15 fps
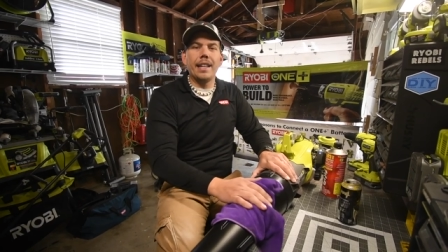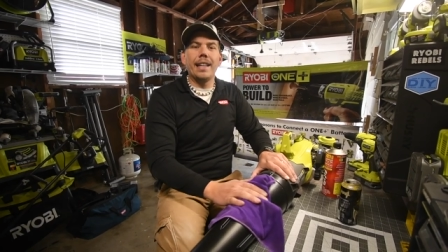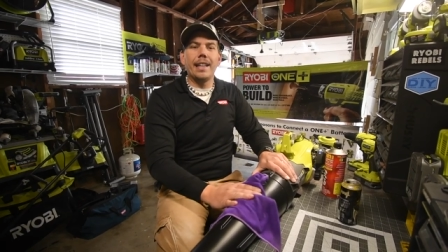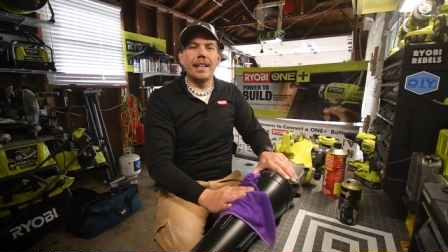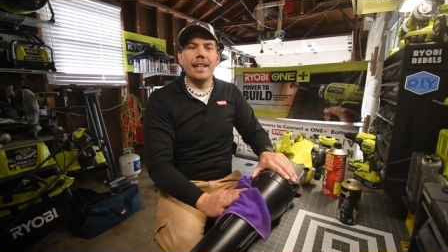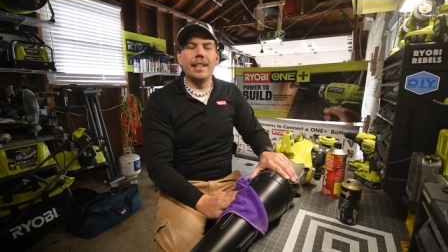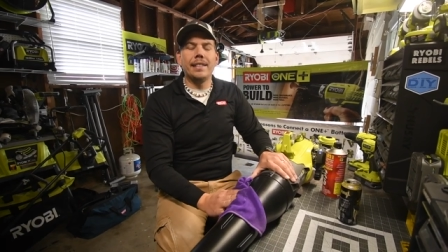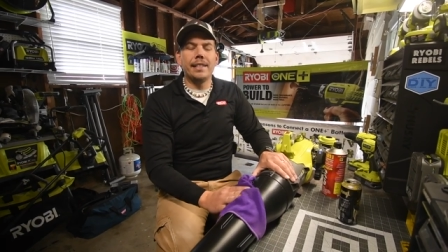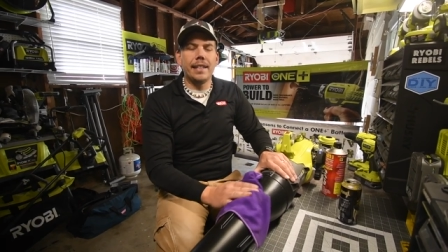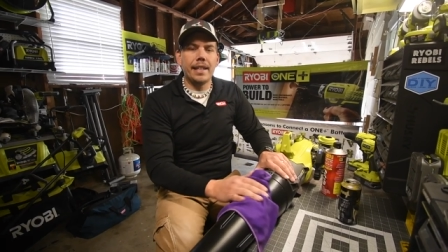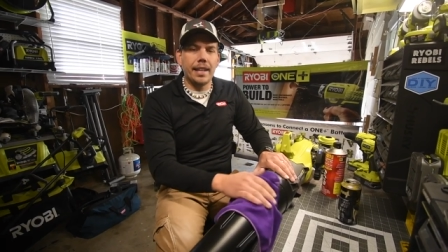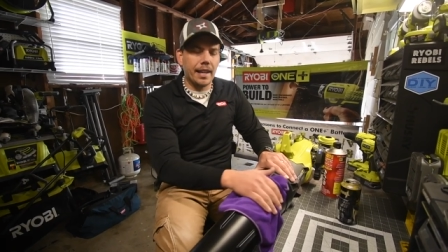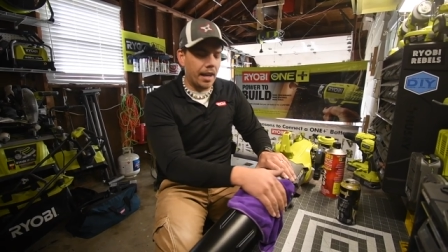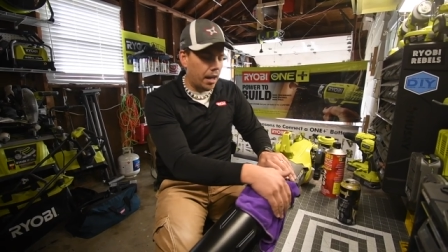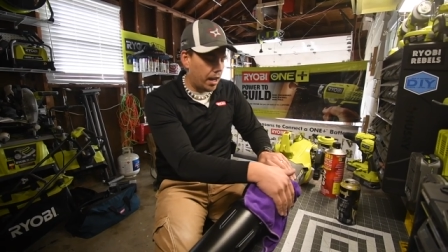
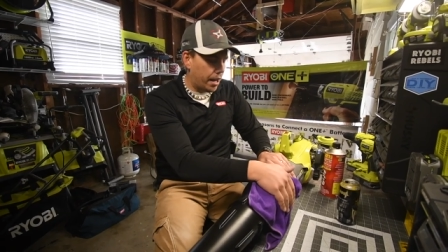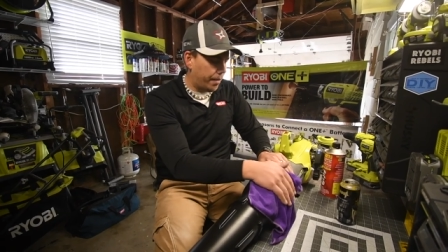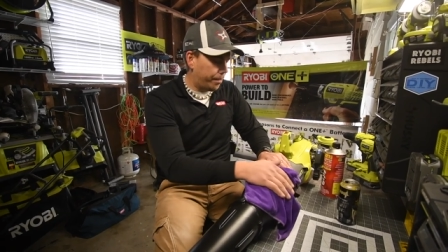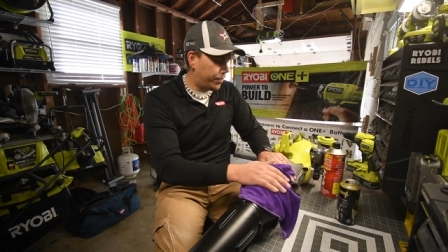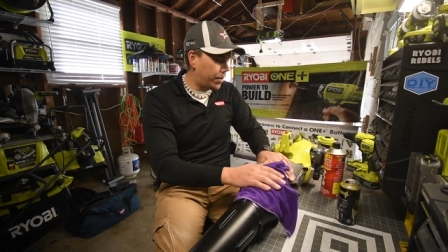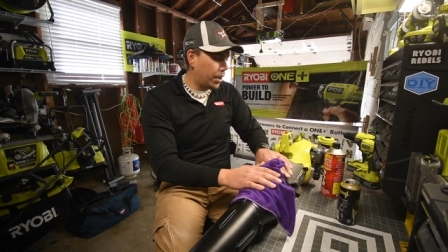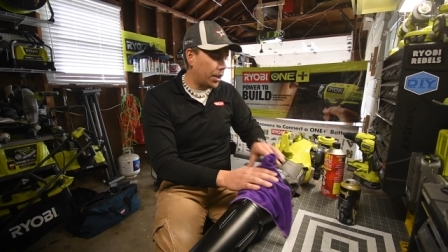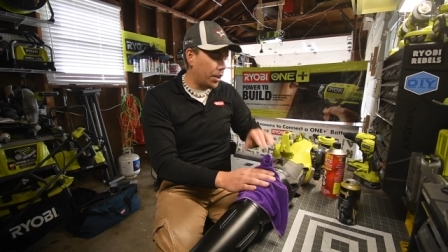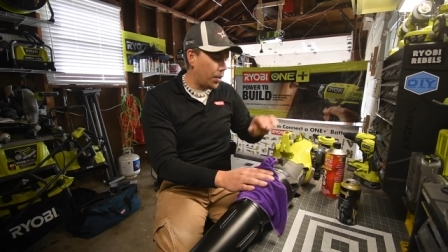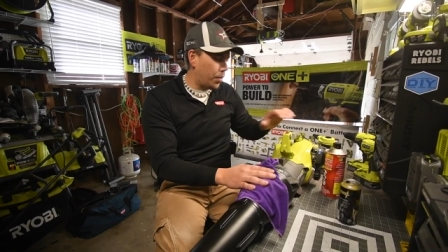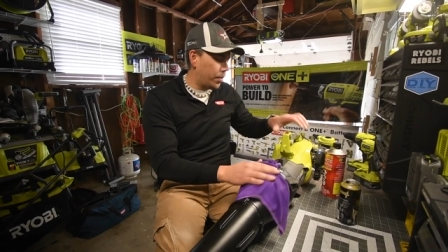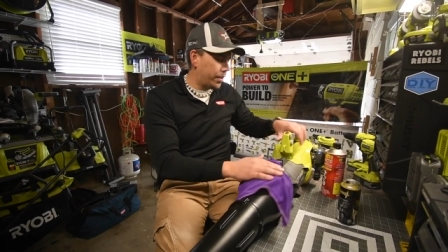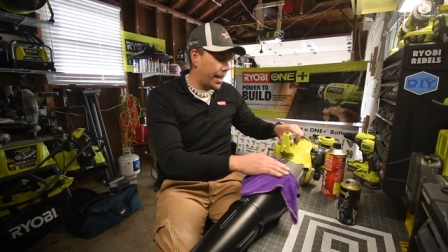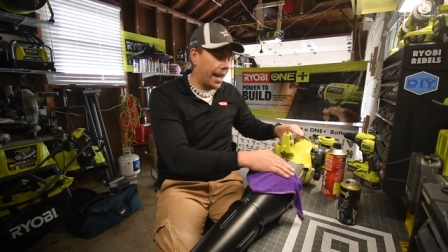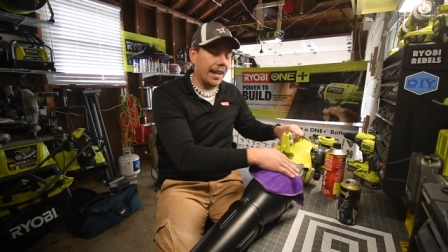easy uh, to
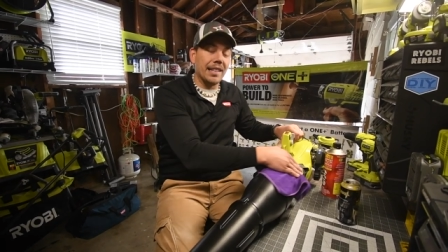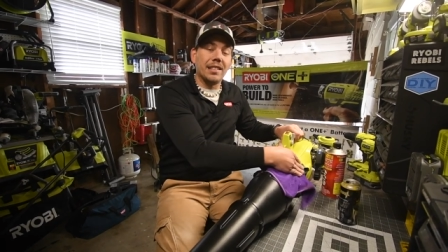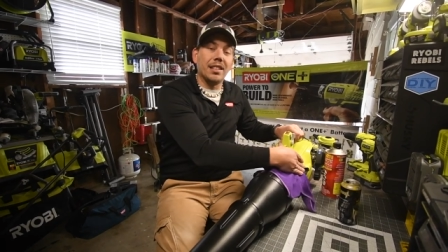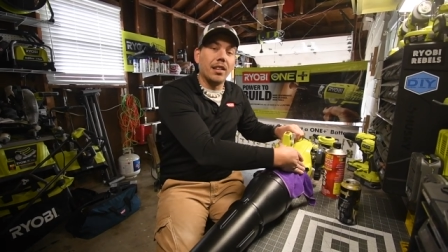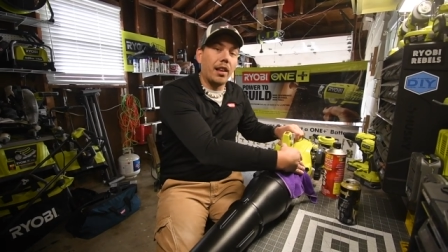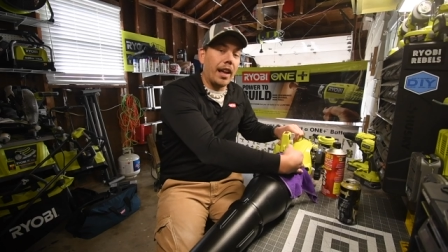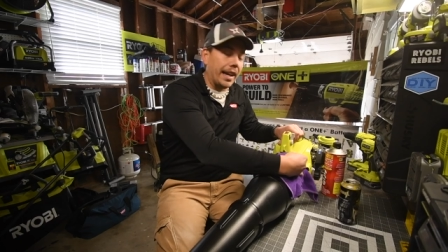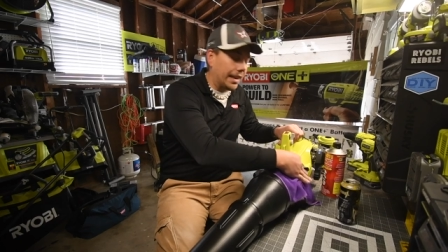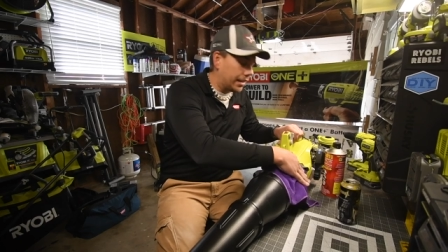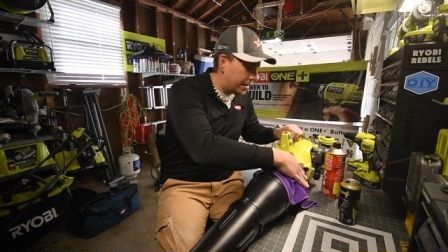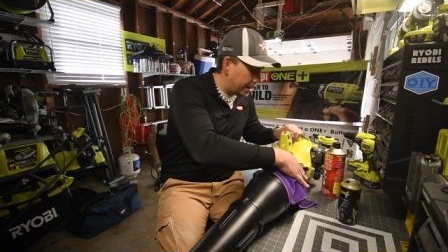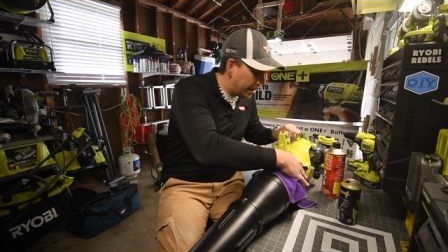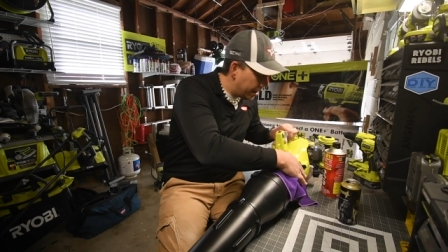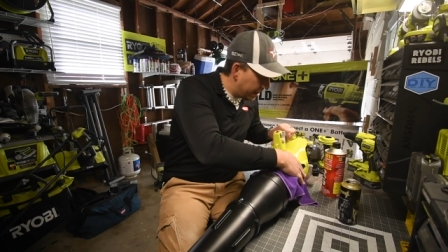use, and it's light.